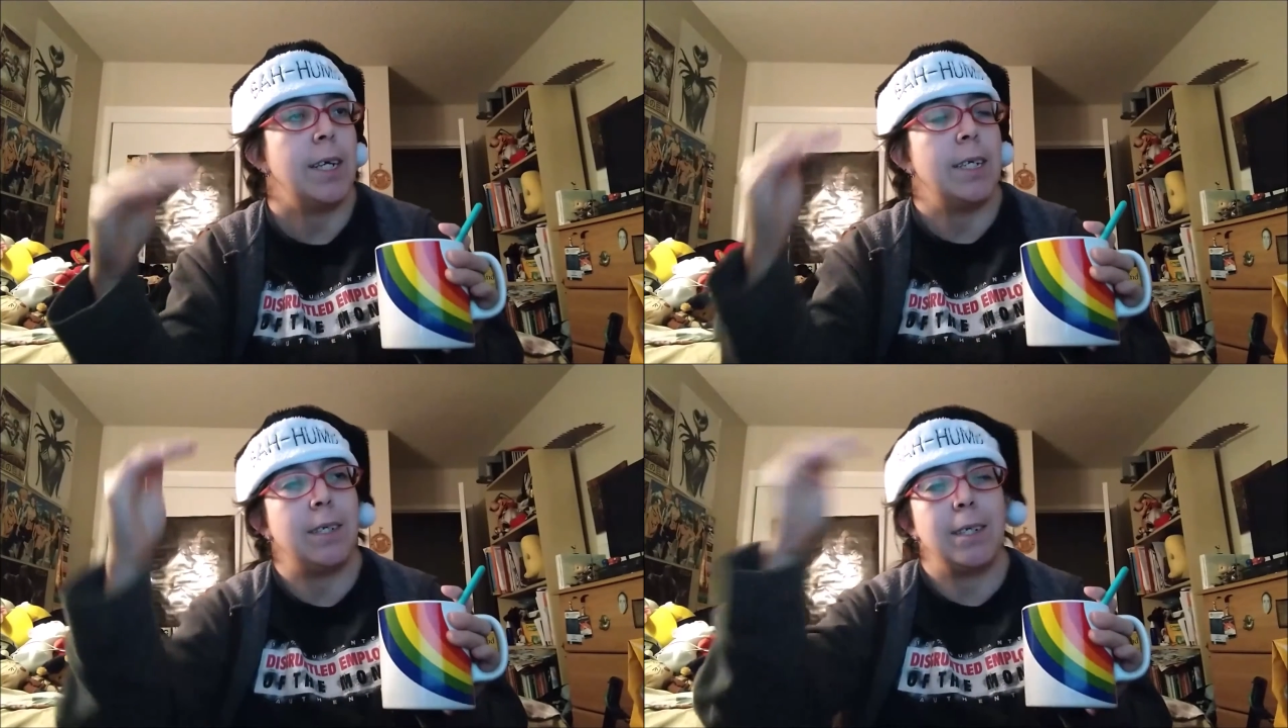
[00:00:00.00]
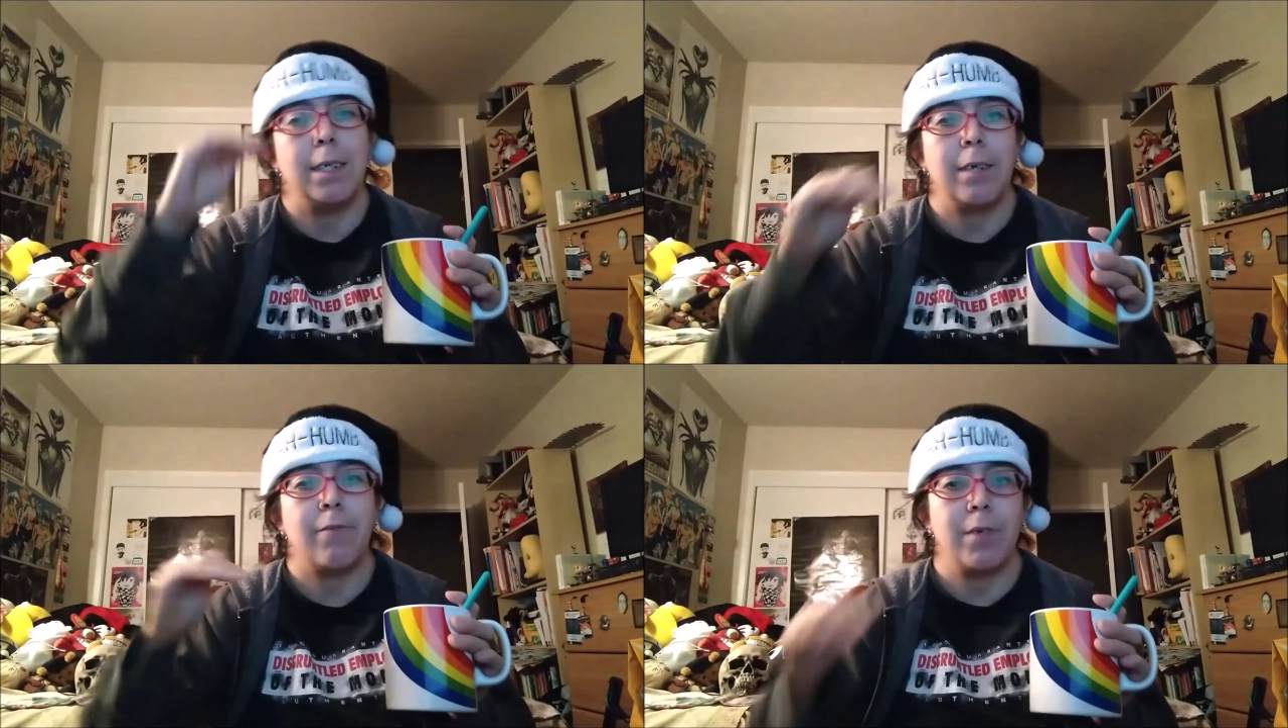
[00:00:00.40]
into
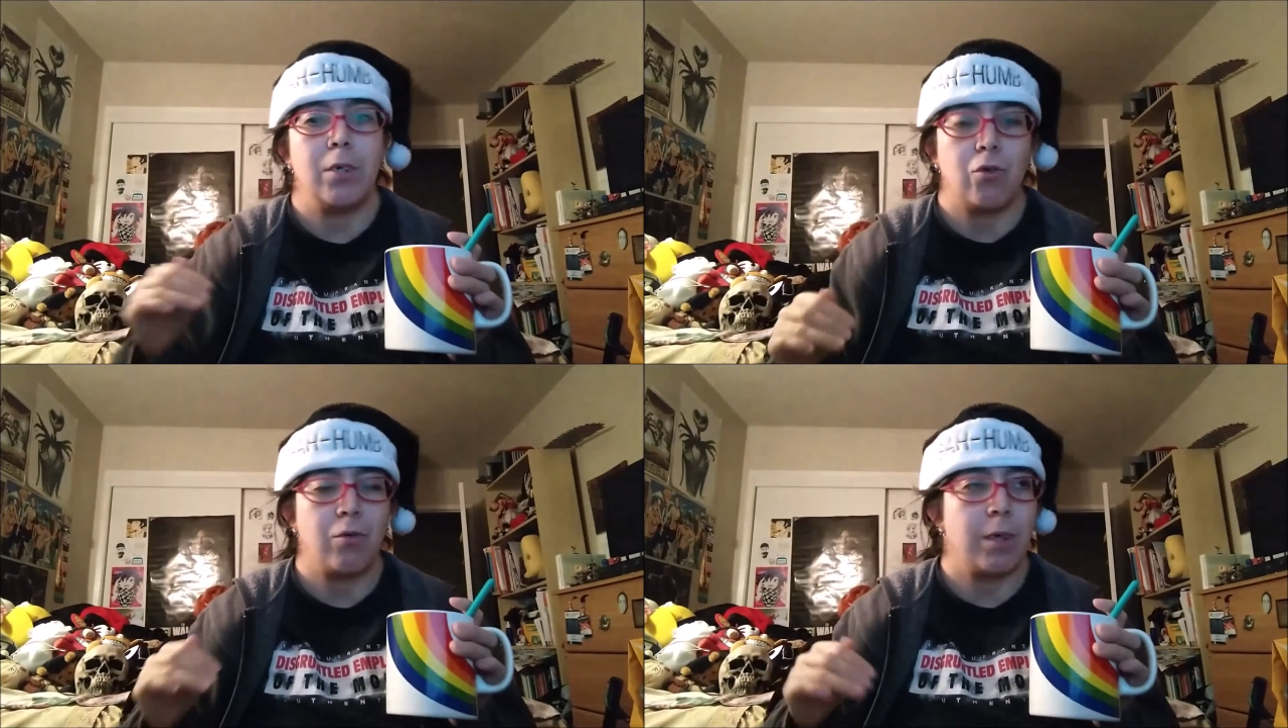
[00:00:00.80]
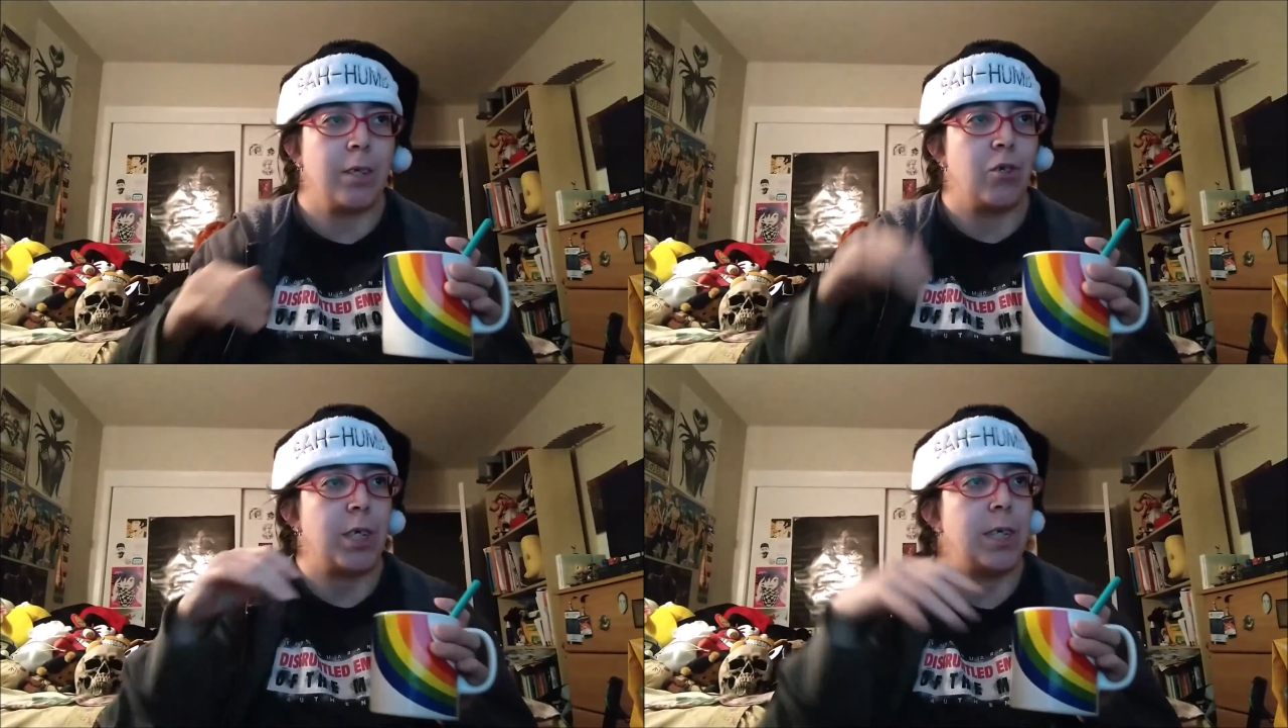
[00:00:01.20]
different
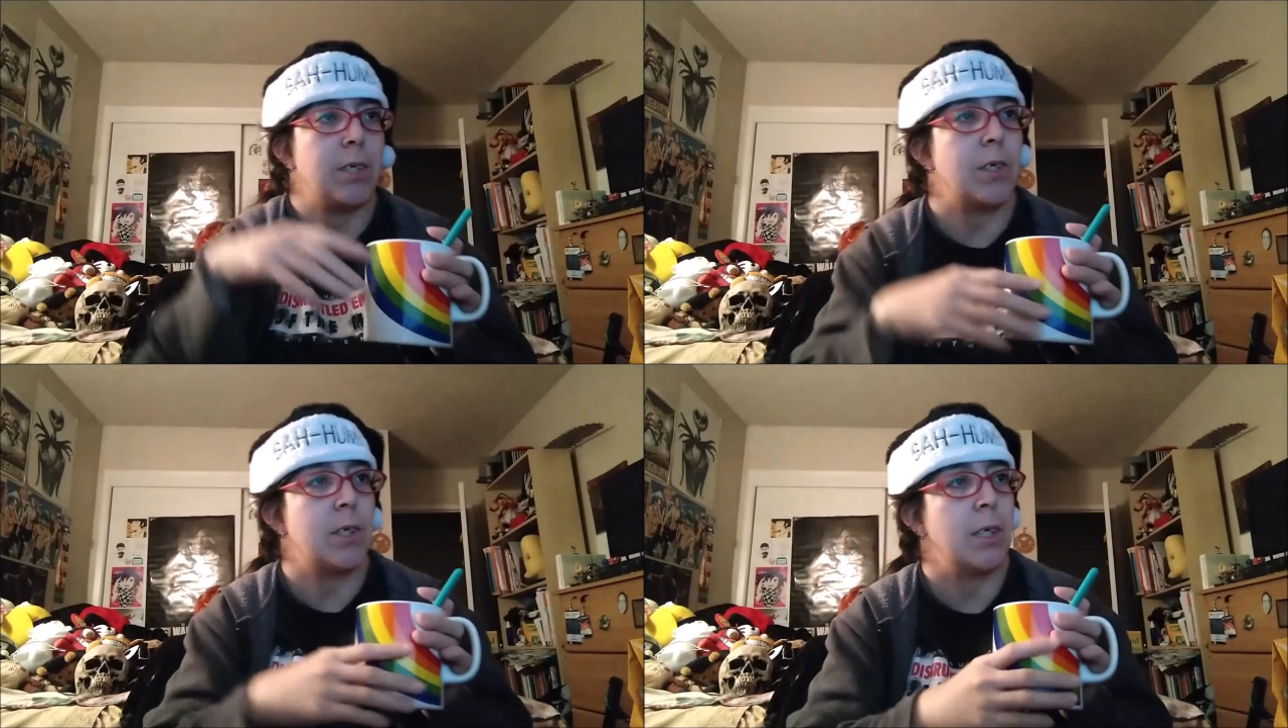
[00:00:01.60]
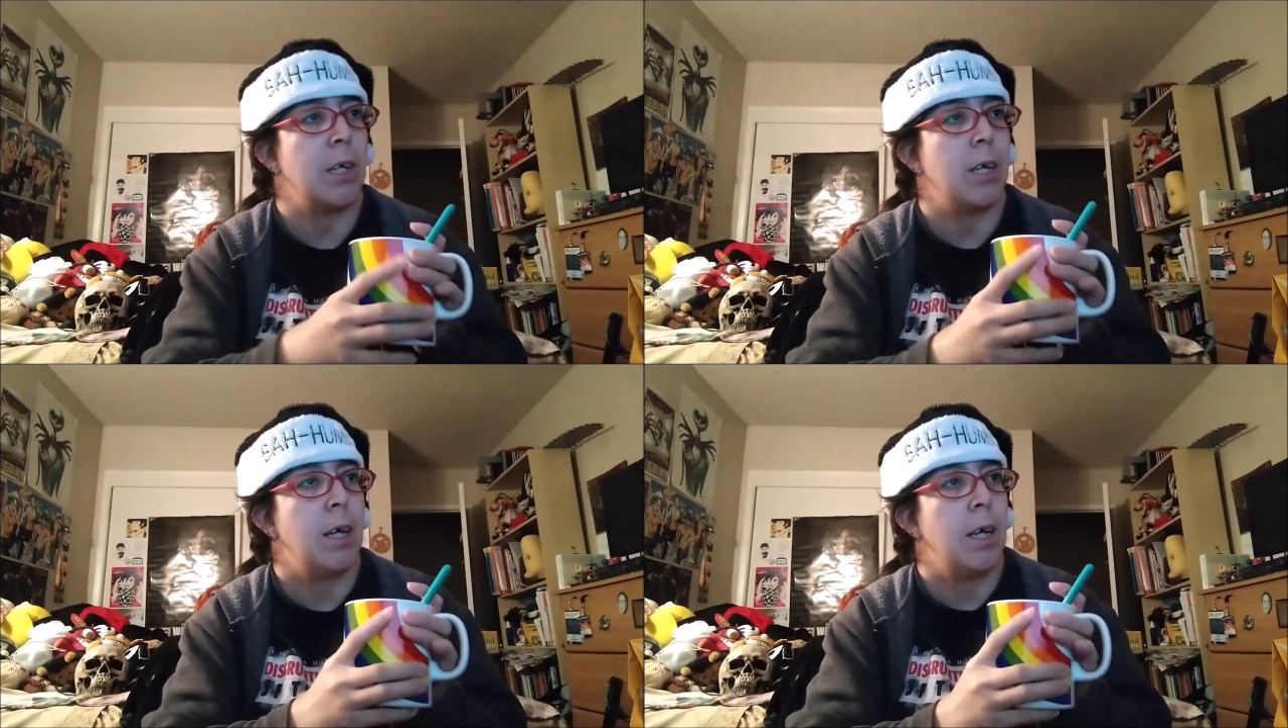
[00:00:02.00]
trilogies.
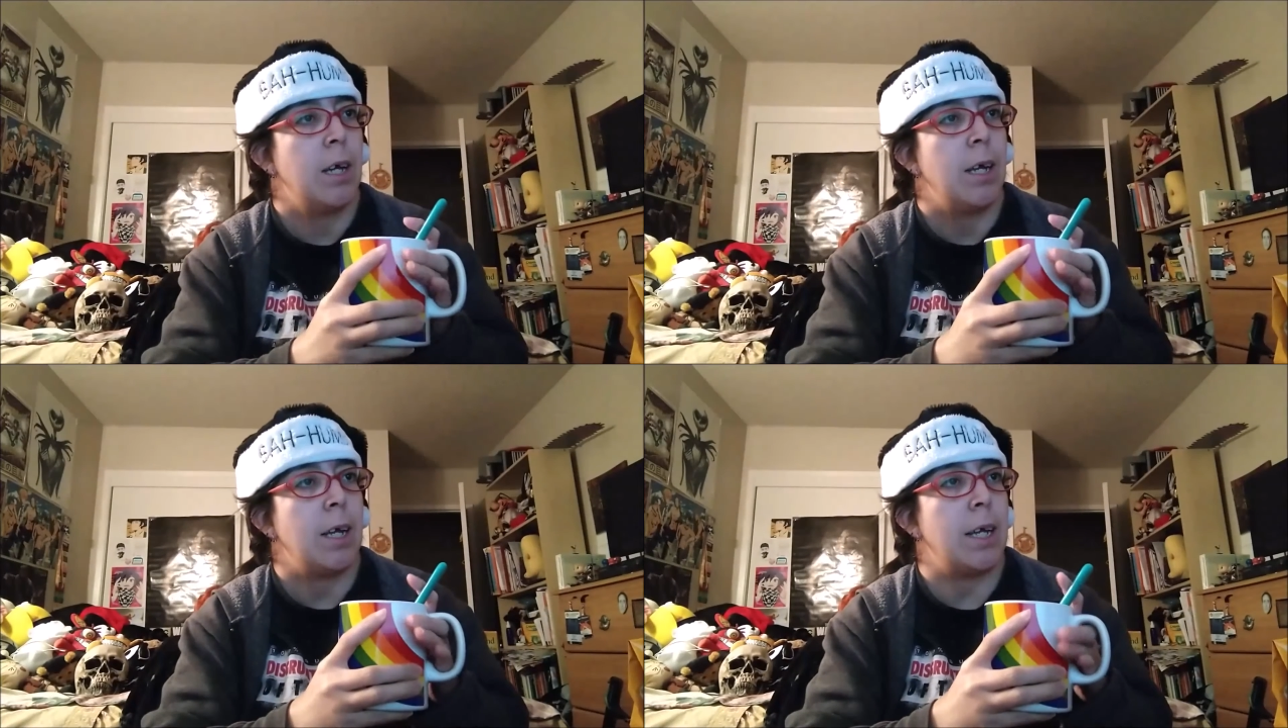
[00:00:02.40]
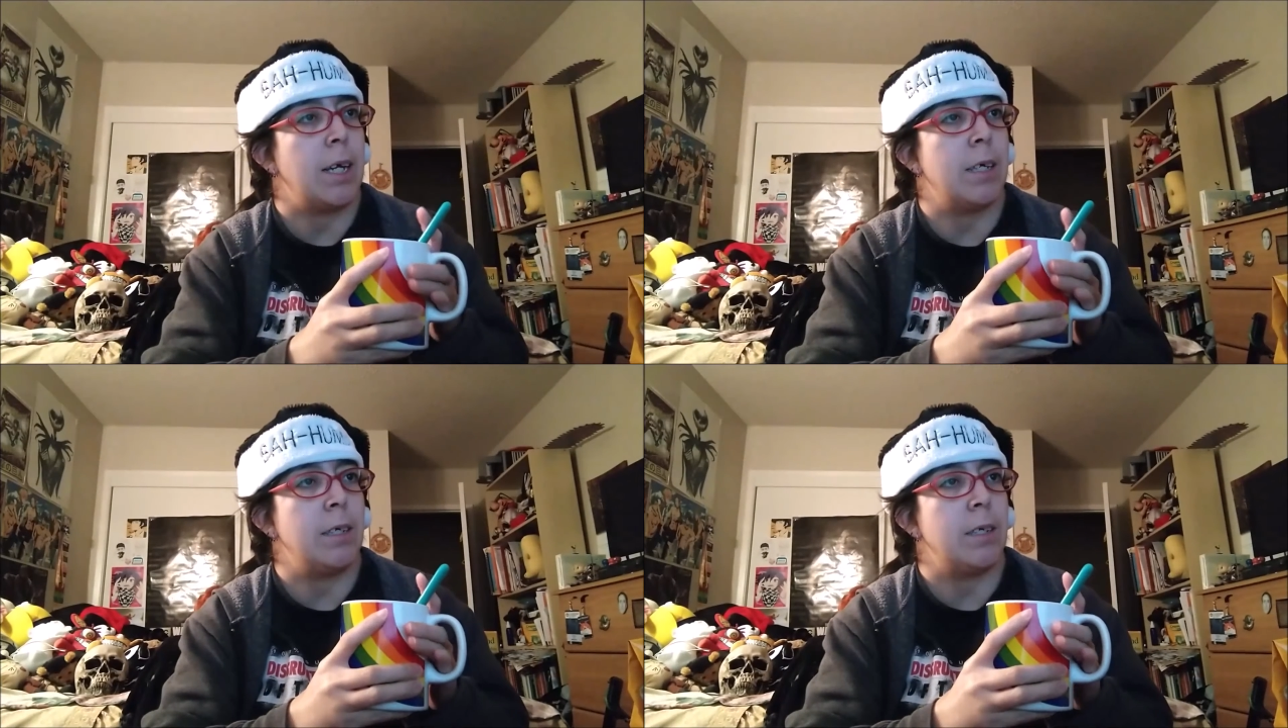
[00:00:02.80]

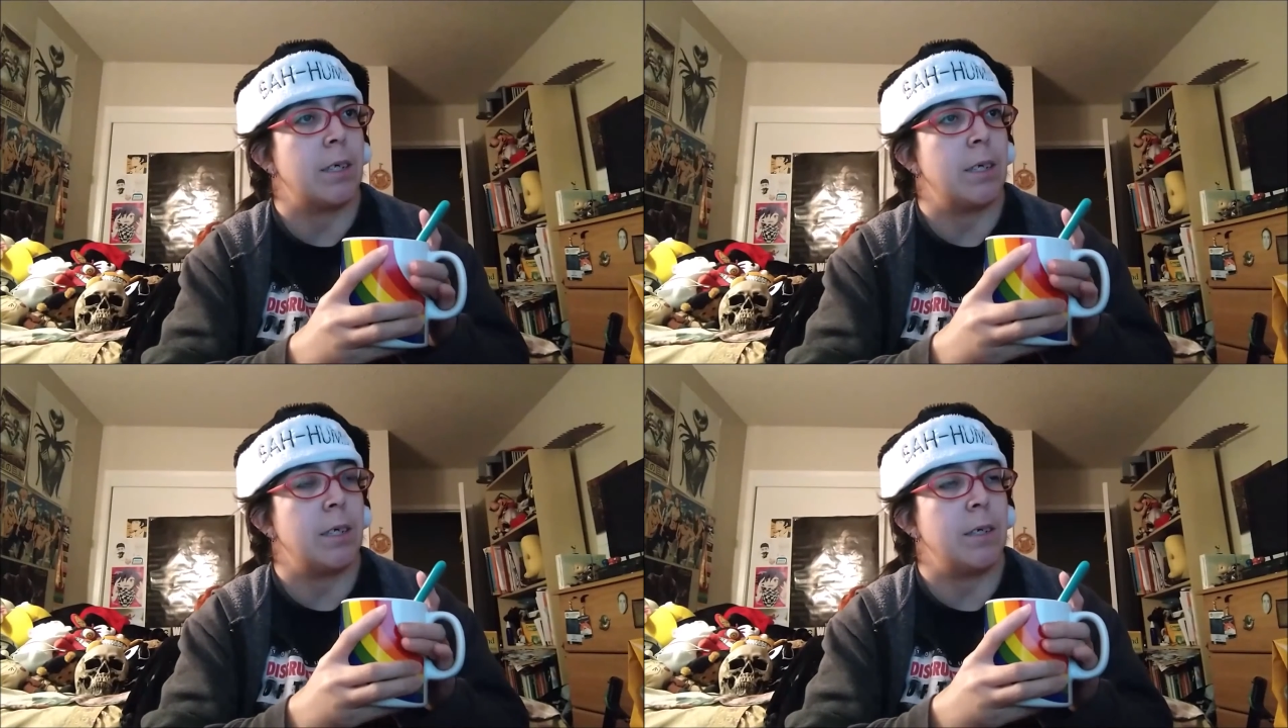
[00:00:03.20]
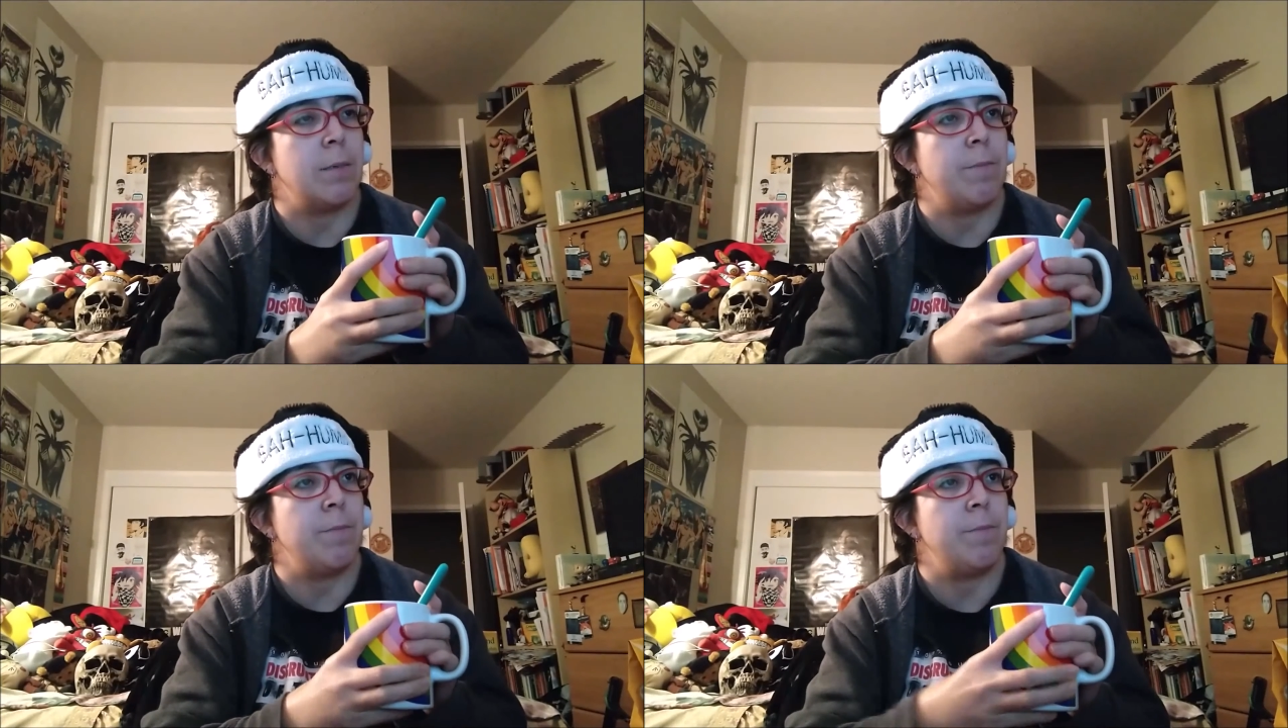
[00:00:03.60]
And
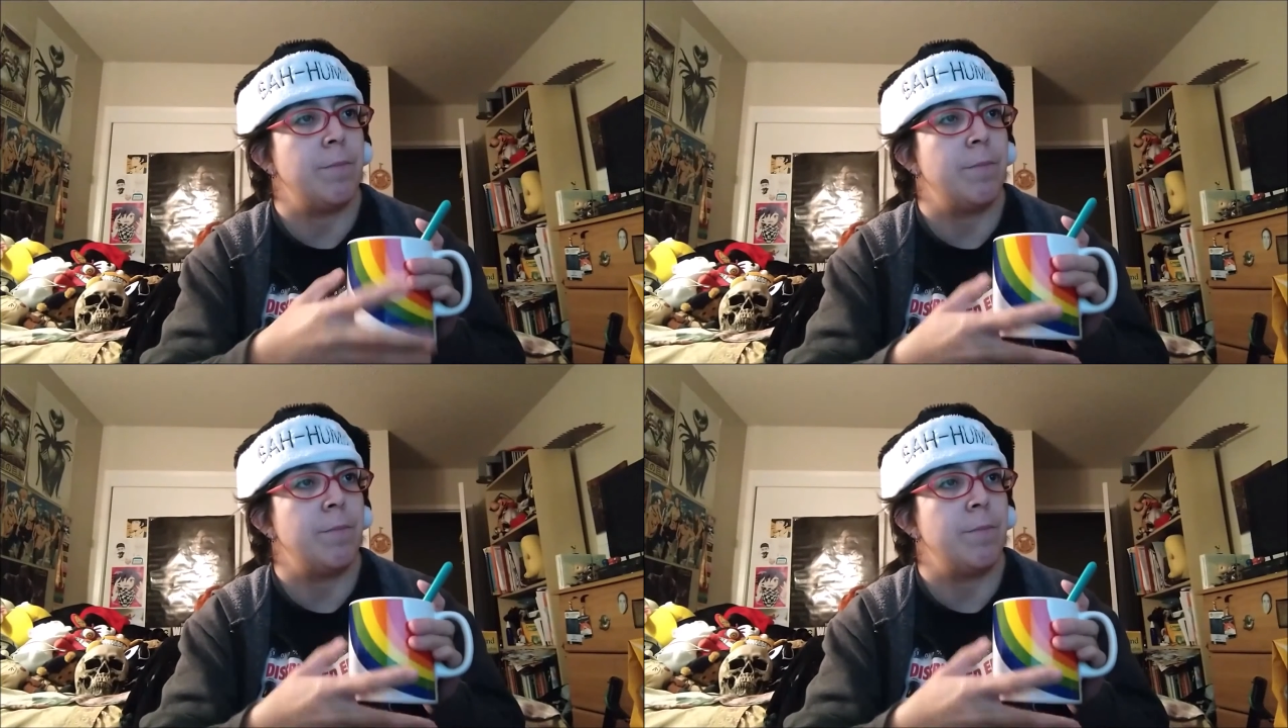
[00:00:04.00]
I